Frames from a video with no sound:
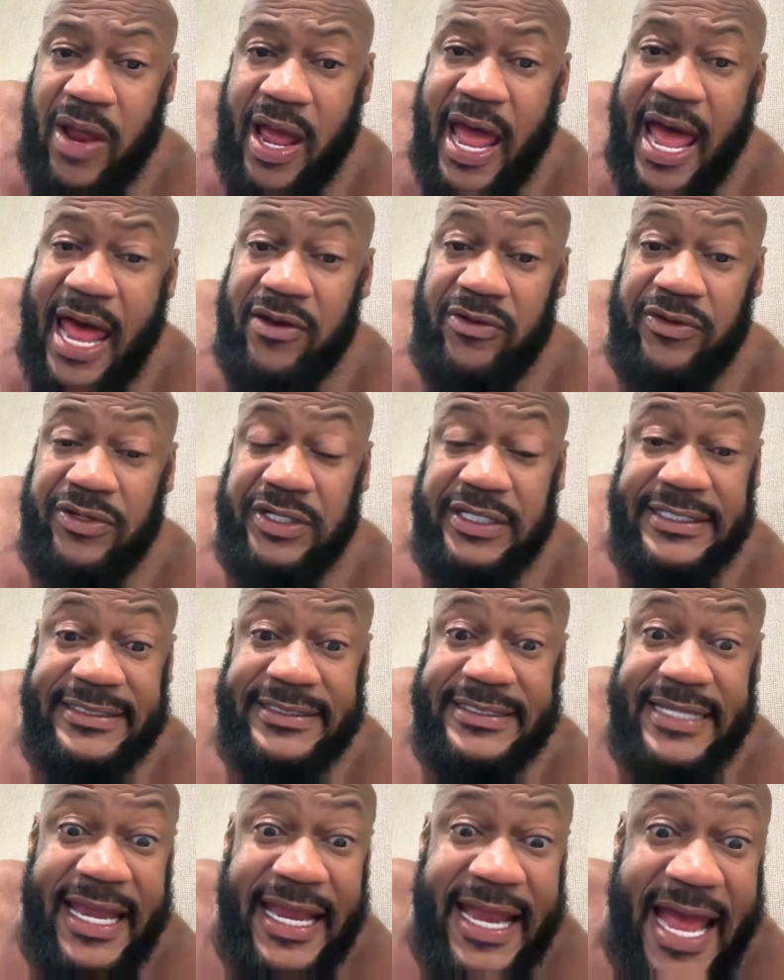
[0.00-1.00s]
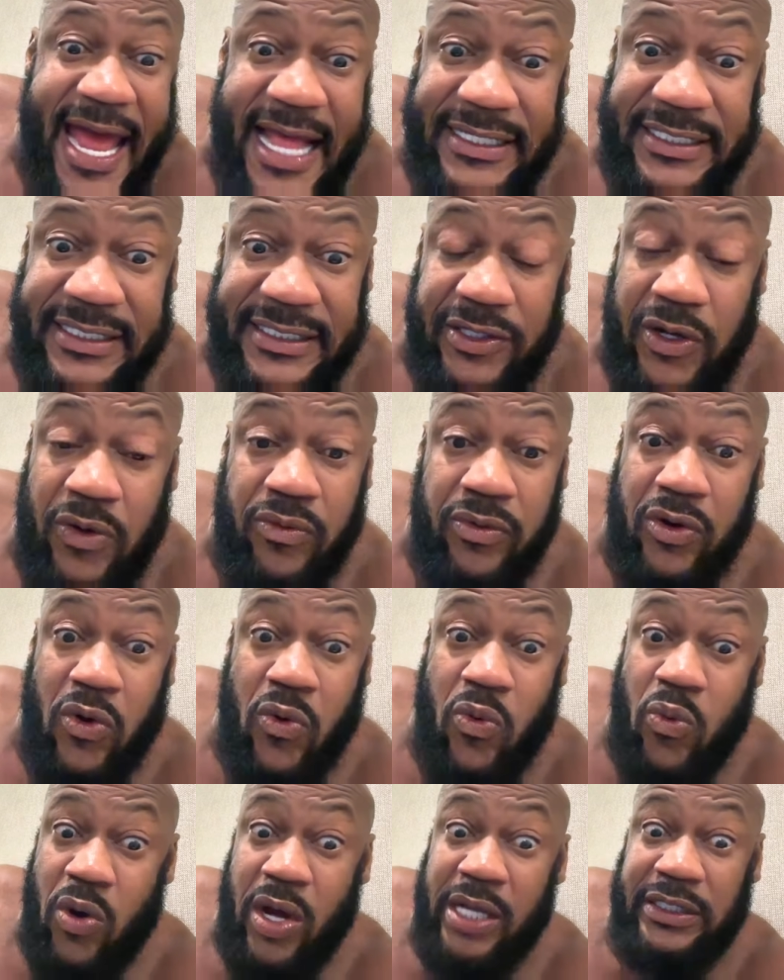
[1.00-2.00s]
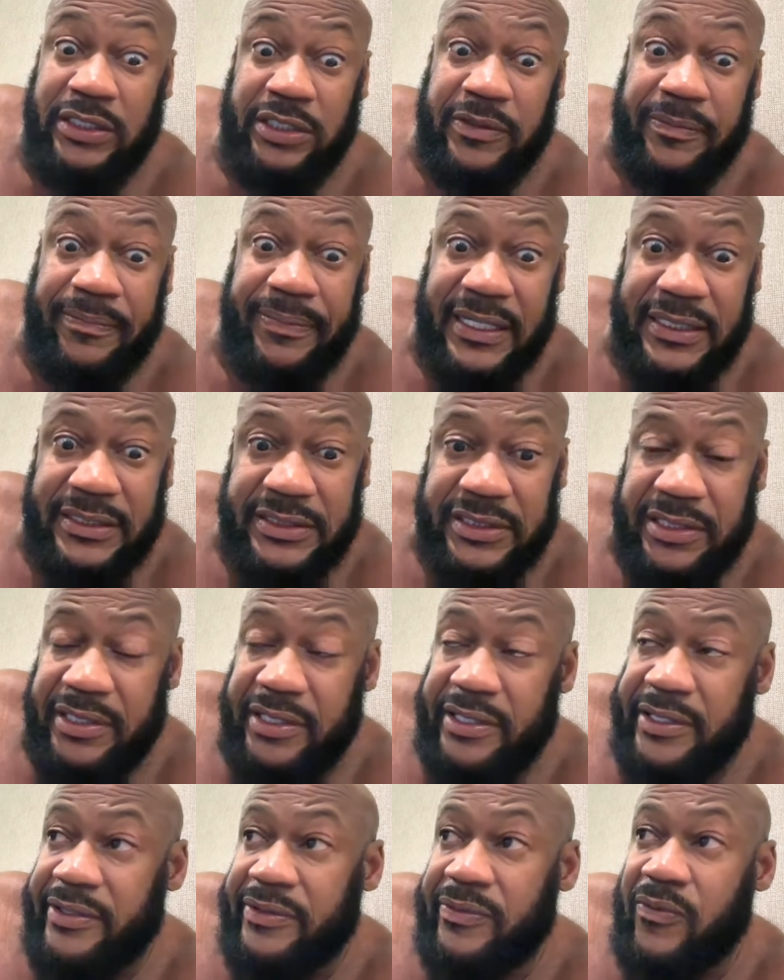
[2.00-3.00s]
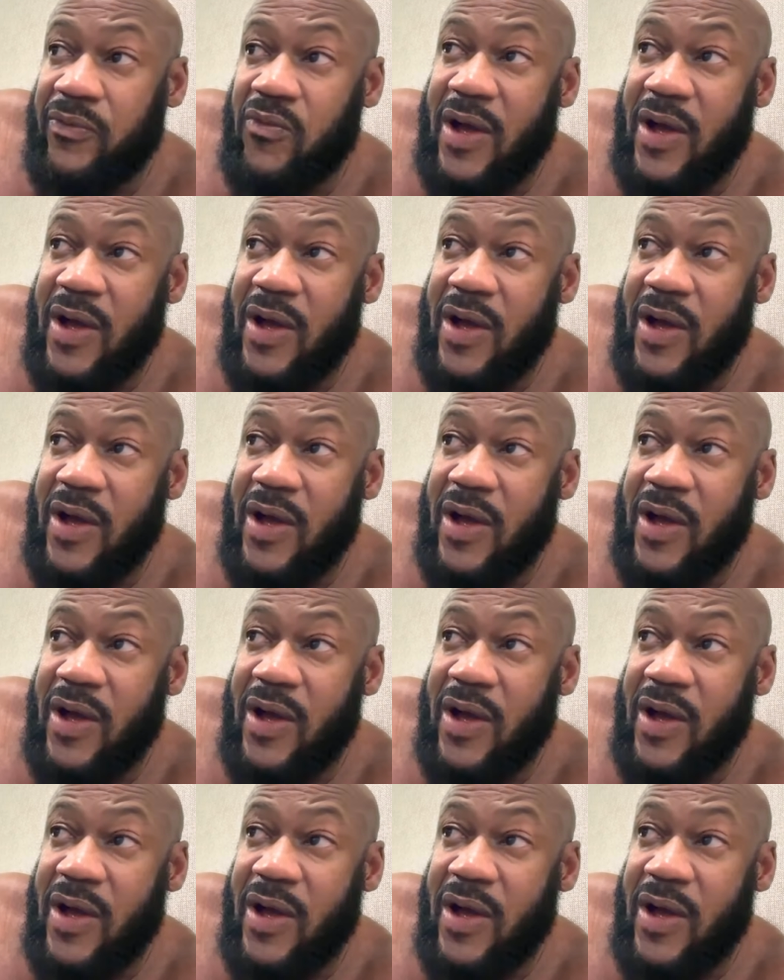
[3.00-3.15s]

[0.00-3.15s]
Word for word: I don't, to this day, I don't know what took place in there,